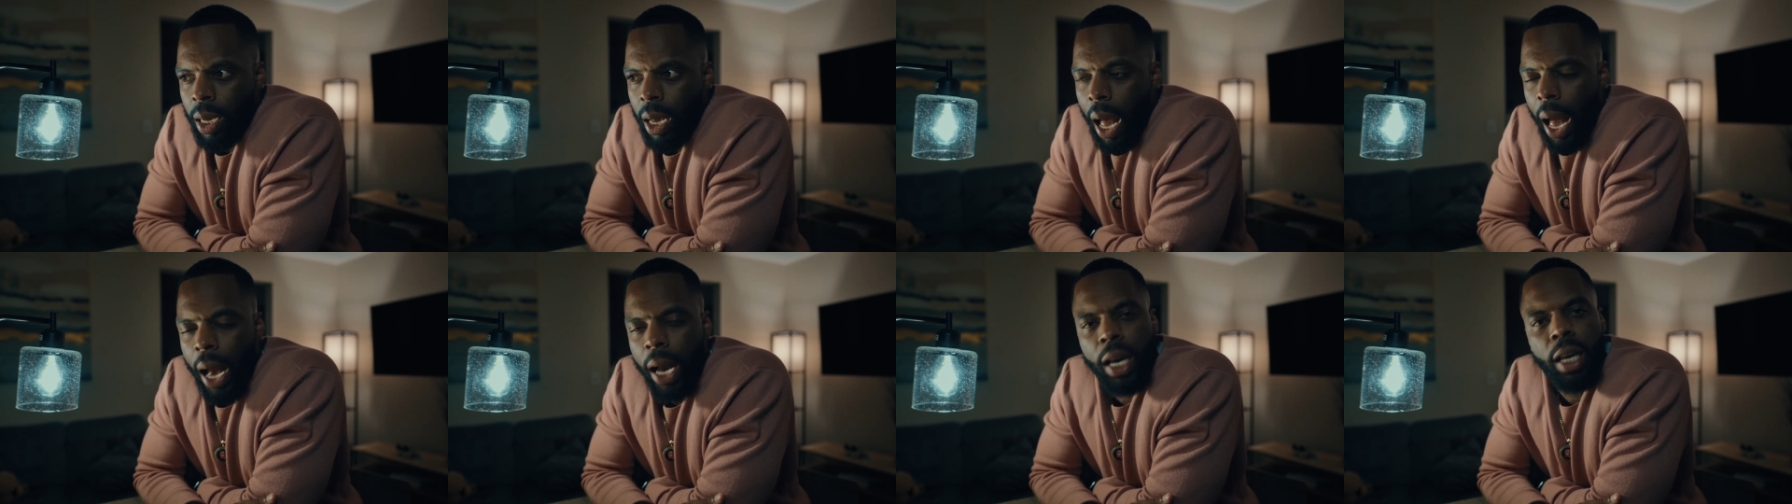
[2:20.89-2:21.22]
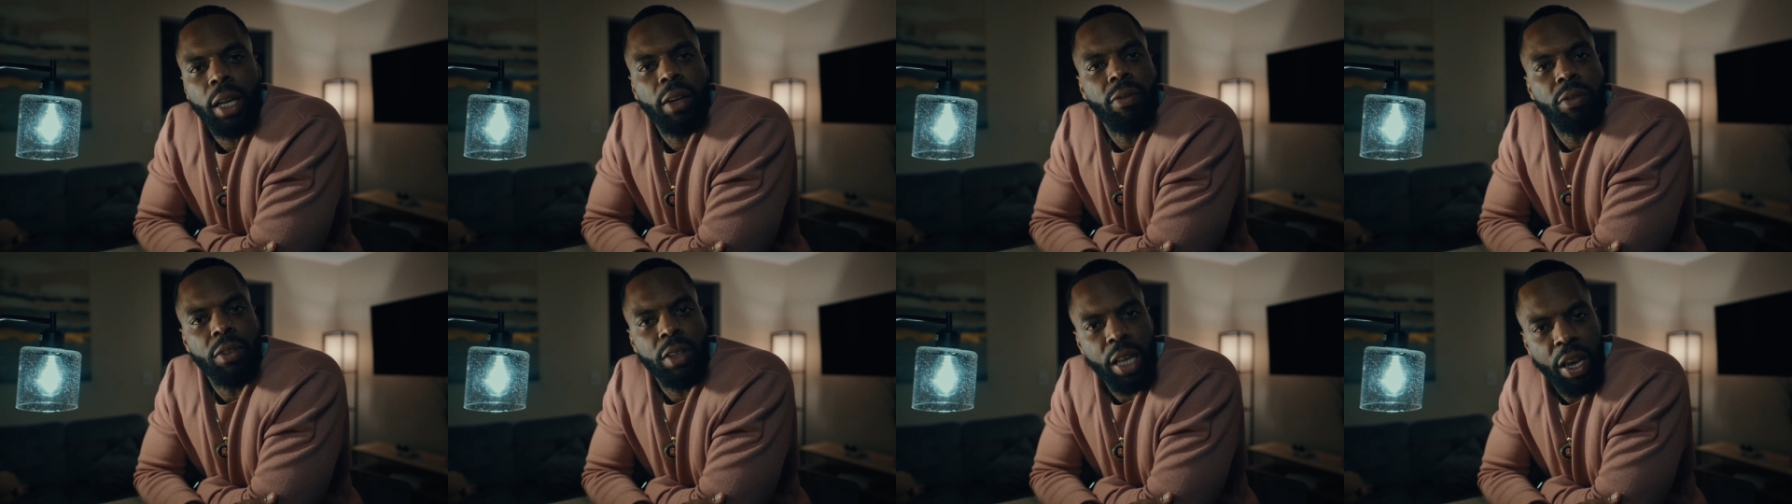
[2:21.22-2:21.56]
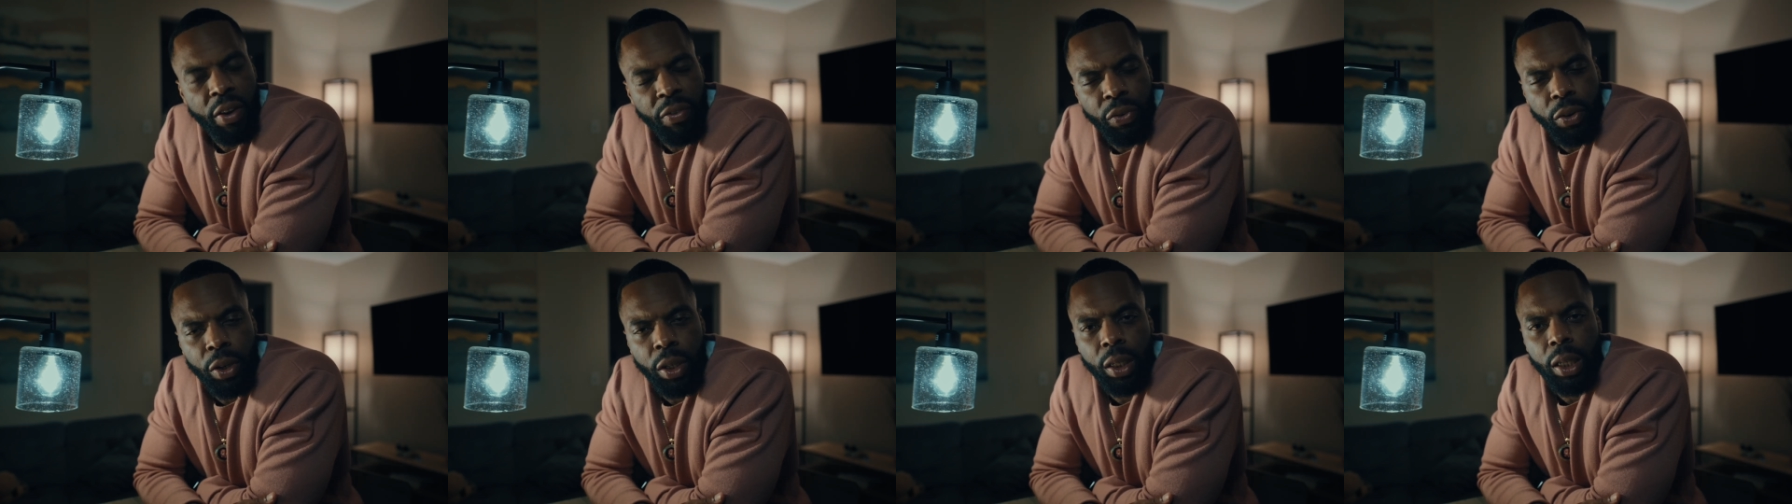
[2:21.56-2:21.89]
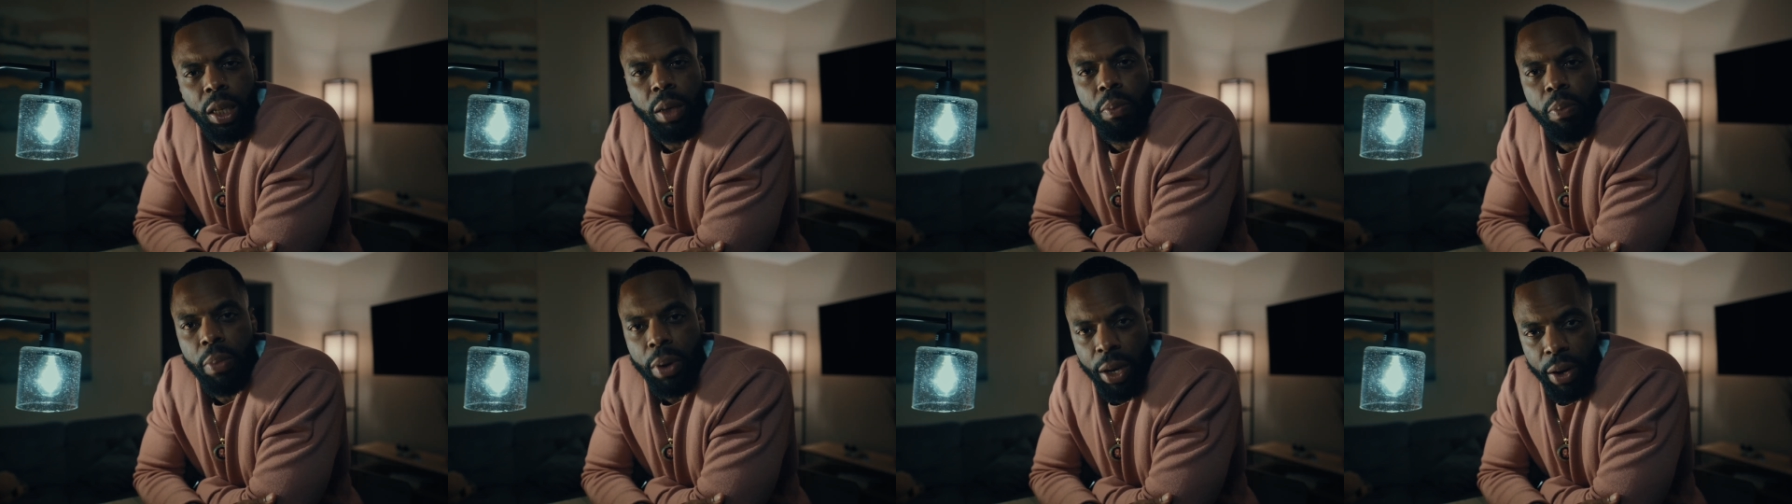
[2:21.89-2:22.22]
I could have
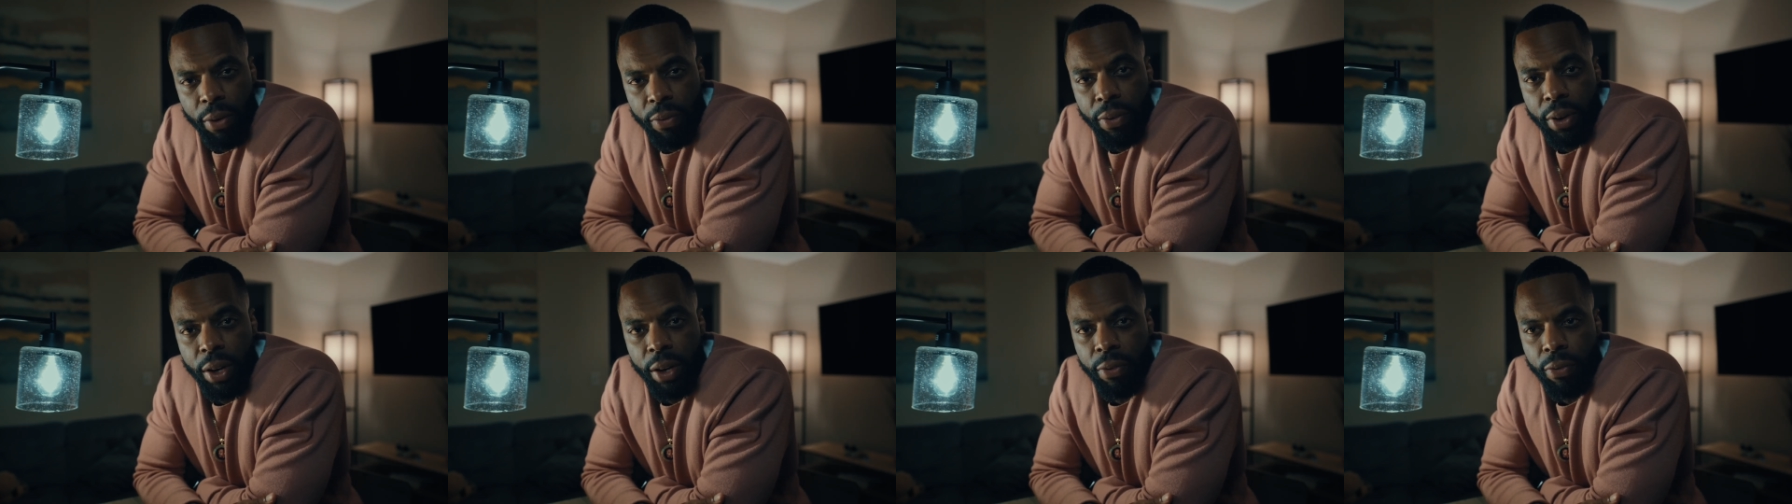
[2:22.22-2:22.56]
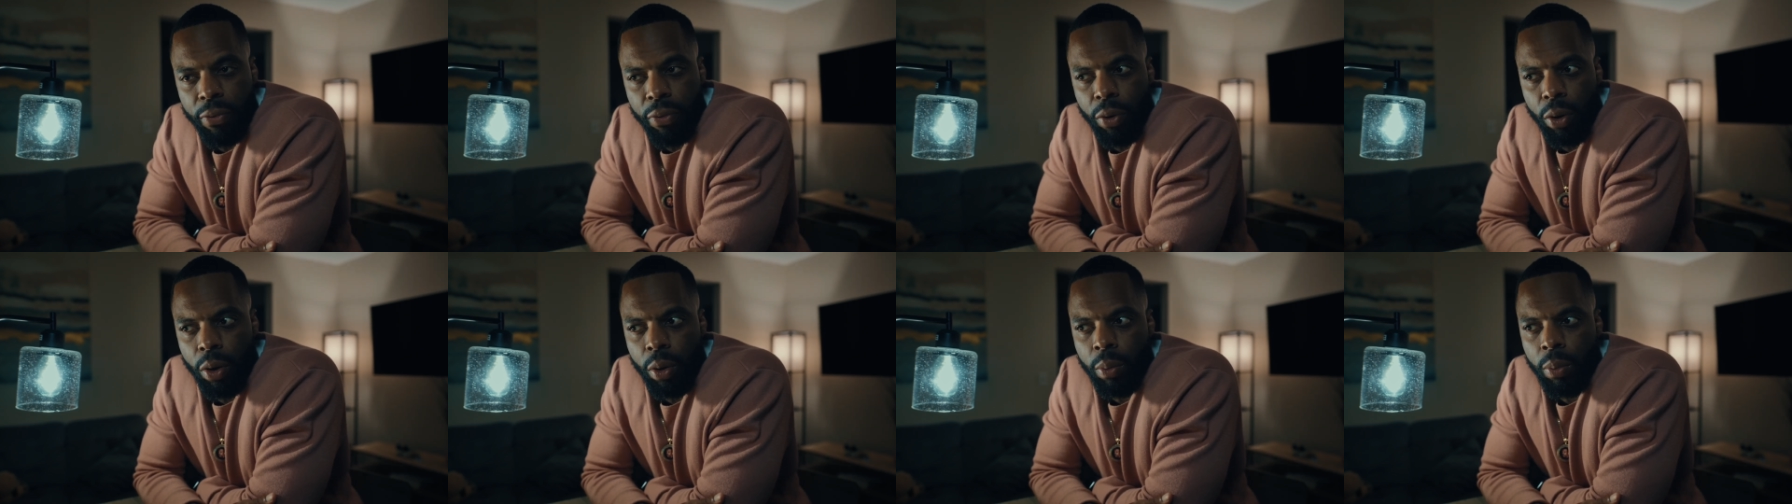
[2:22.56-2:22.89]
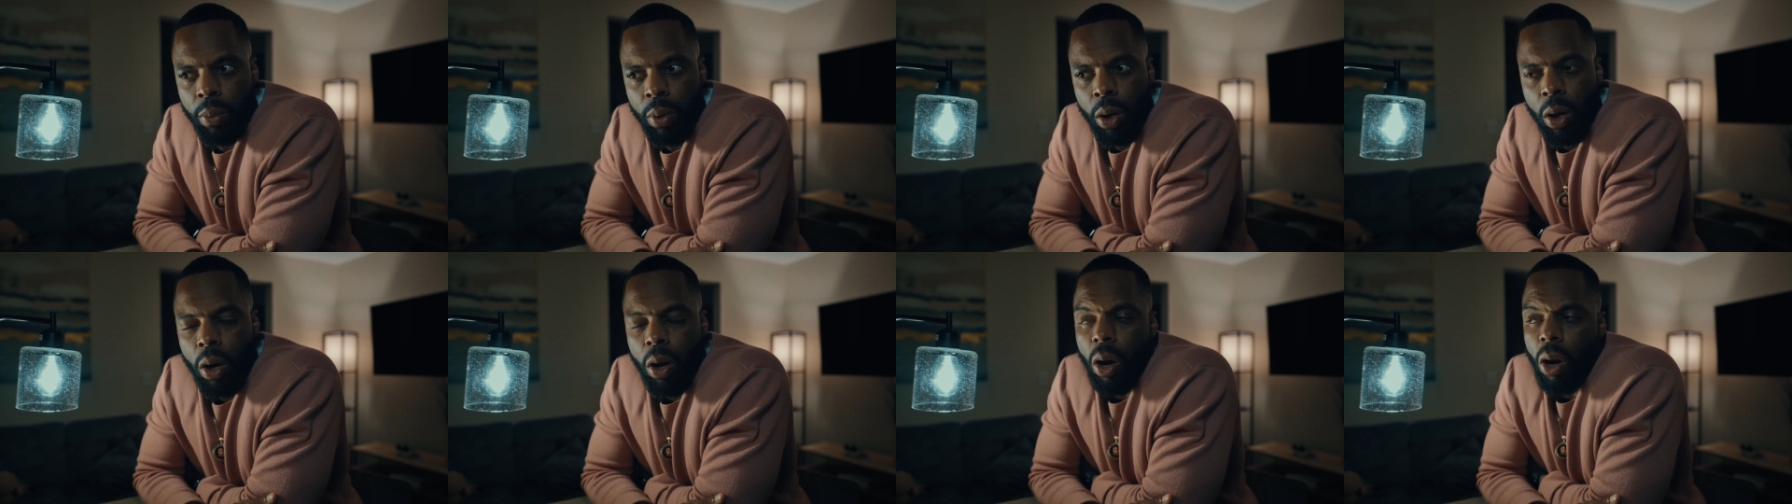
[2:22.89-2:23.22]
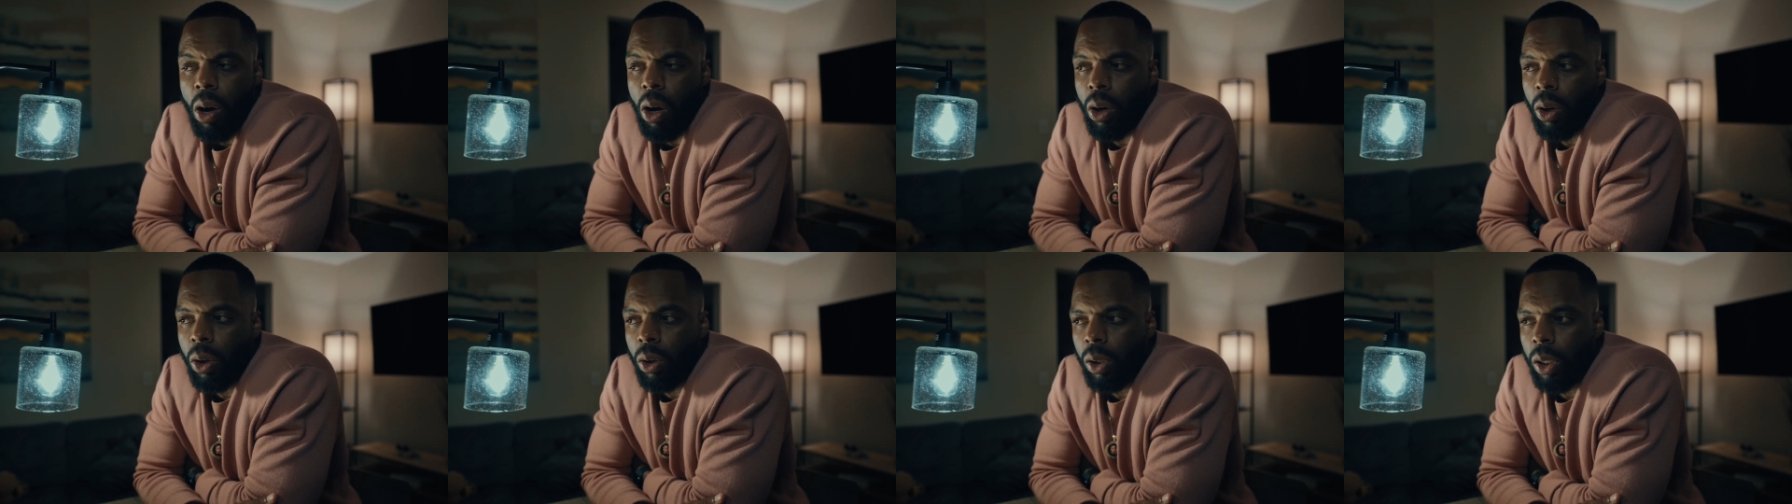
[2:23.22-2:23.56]
definitely benefited from
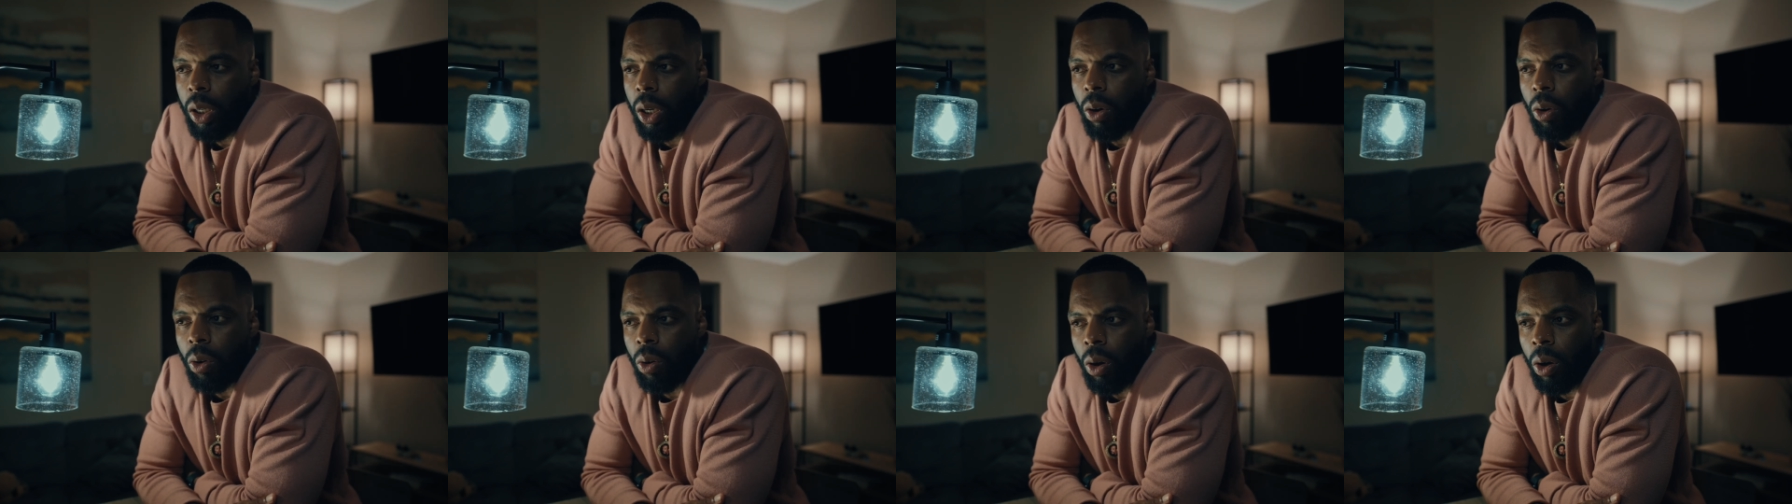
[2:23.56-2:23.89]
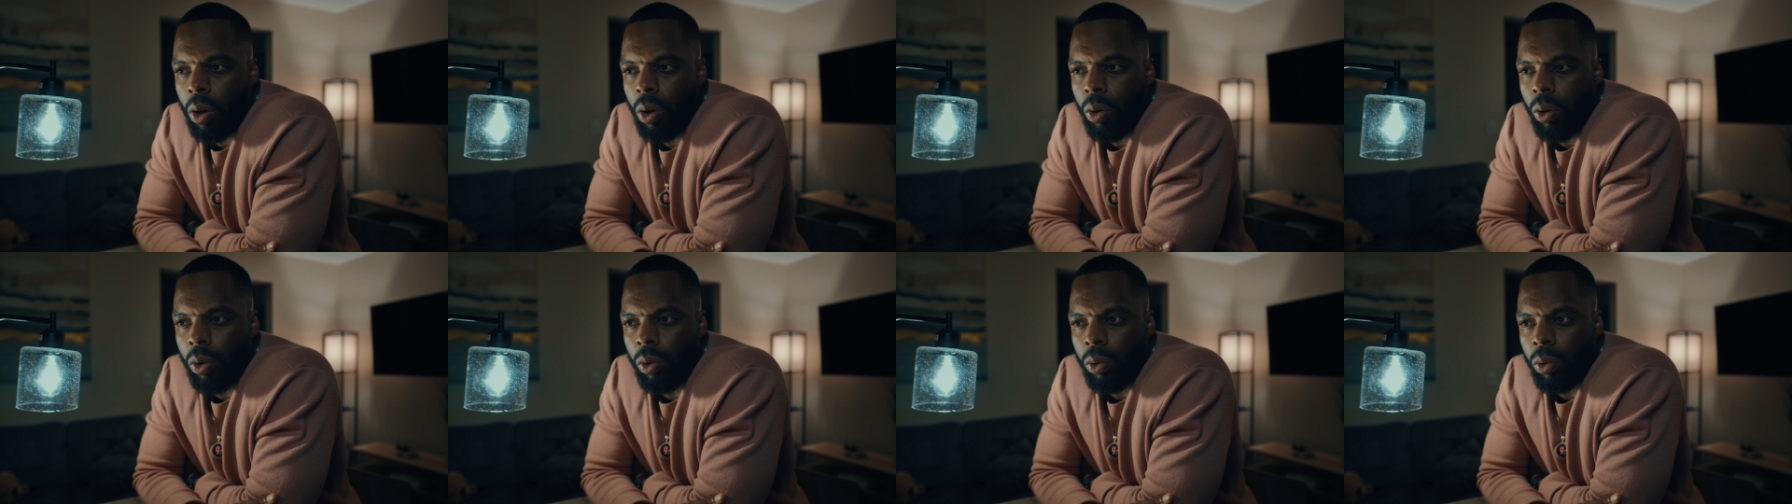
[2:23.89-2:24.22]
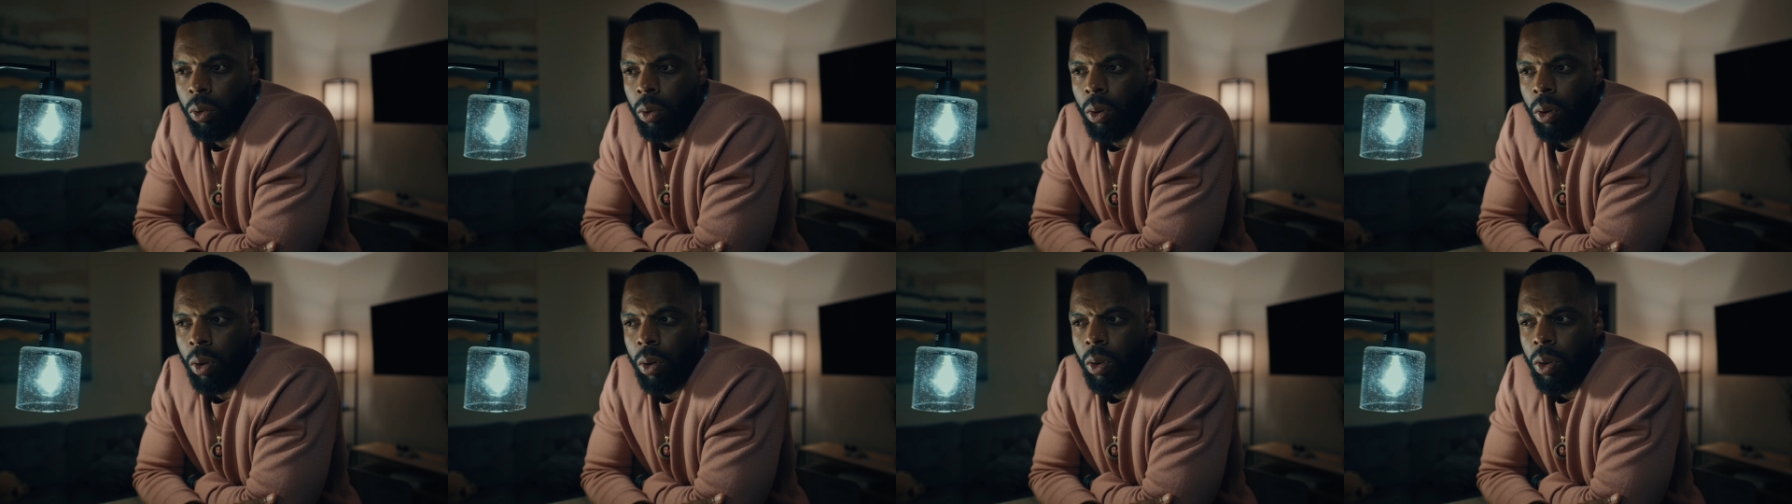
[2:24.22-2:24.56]
earlier on.